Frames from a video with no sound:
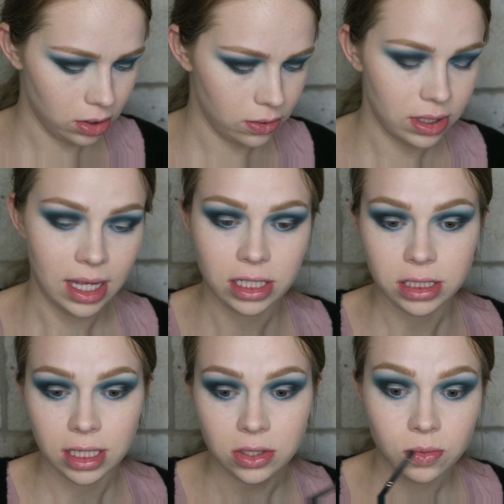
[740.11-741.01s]
lower
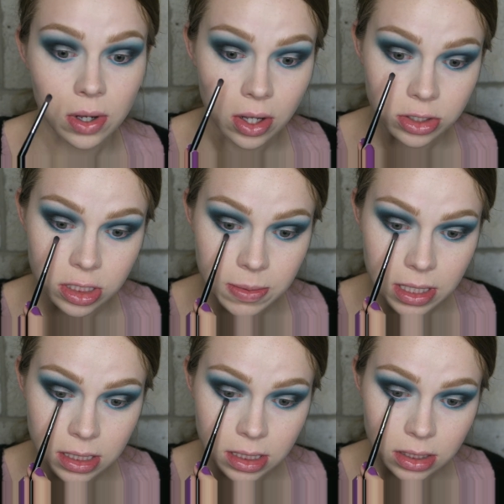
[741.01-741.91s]
lash line as well just
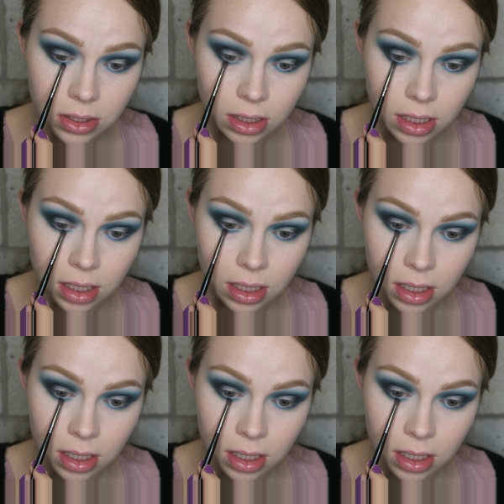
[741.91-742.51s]
because this look